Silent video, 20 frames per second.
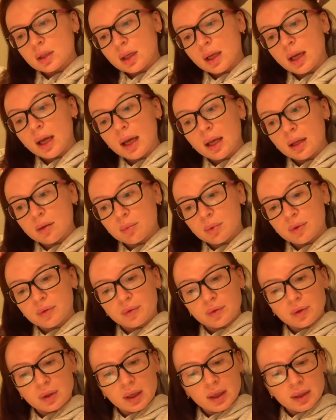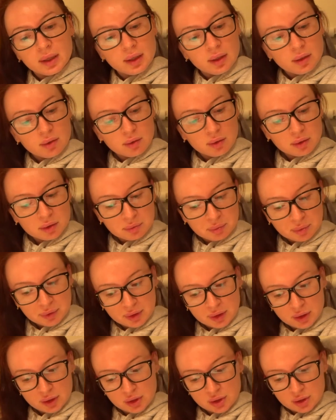and before any oil
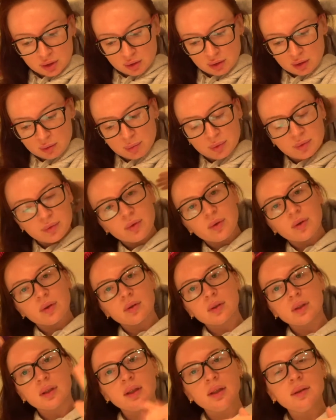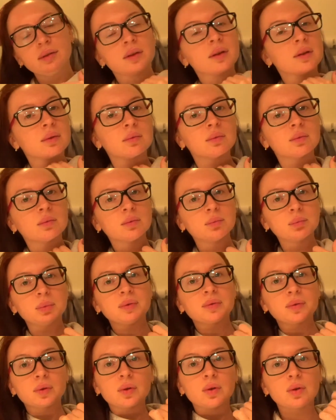application and
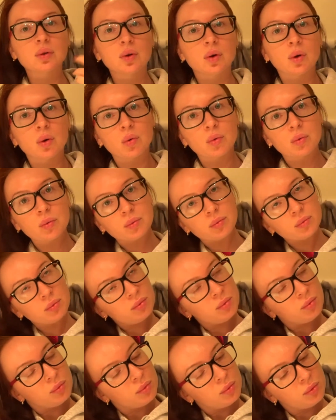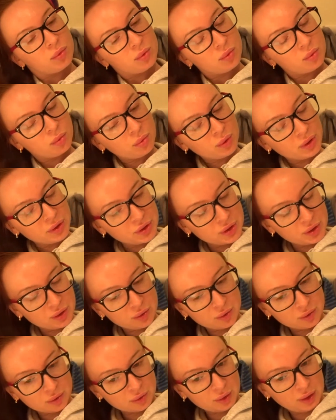before you go washing
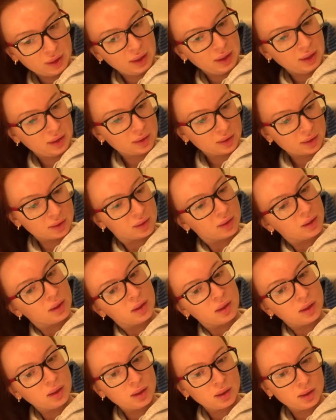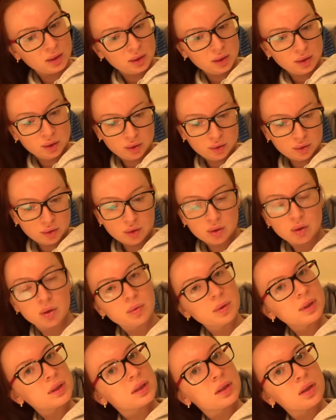your hair, you
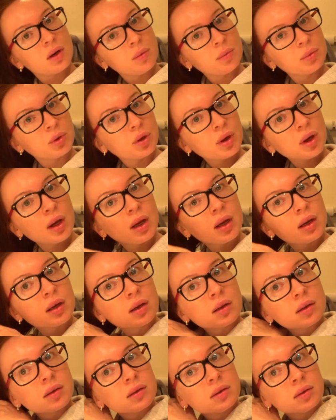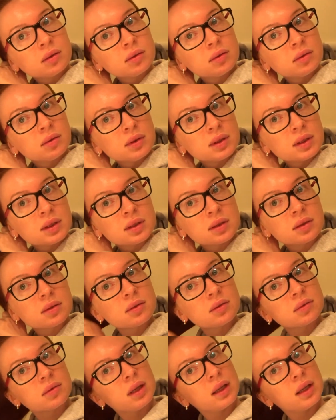always comb your hair. It's a great